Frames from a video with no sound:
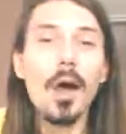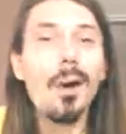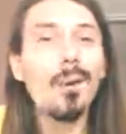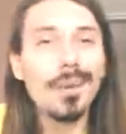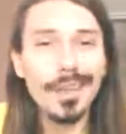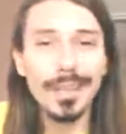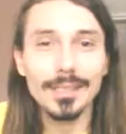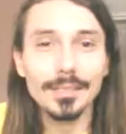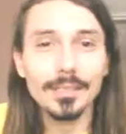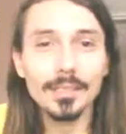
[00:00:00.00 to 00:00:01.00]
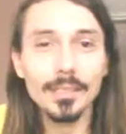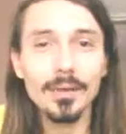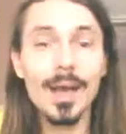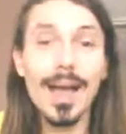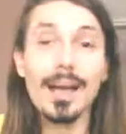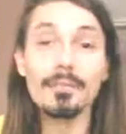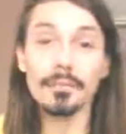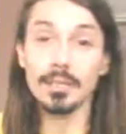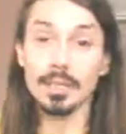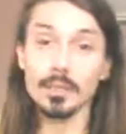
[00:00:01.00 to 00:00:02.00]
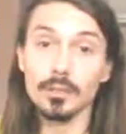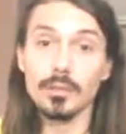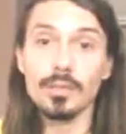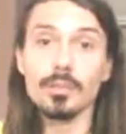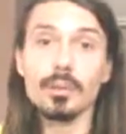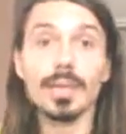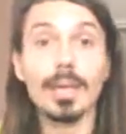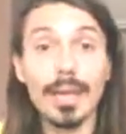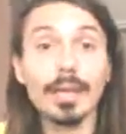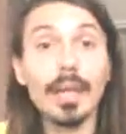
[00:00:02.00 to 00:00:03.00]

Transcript: all kings, have, like, there is no, like, king